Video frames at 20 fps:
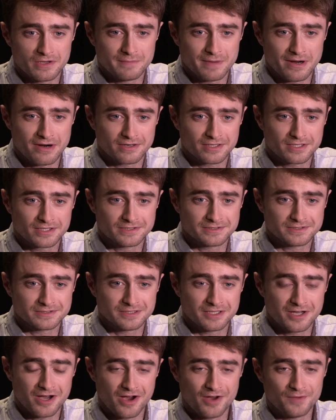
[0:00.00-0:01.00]
American,
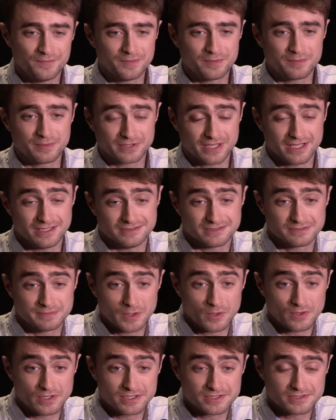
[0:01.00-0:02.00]
but then, to
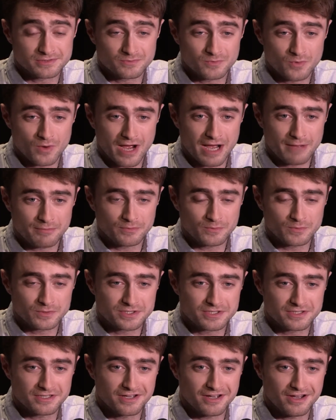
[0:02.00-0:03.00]
be honest, what happened
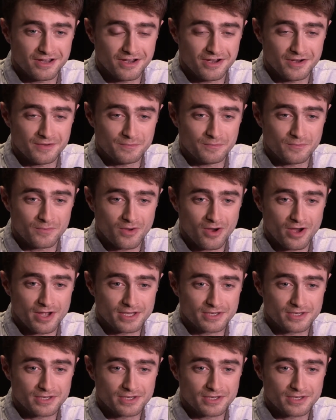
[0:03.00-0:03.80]
was that I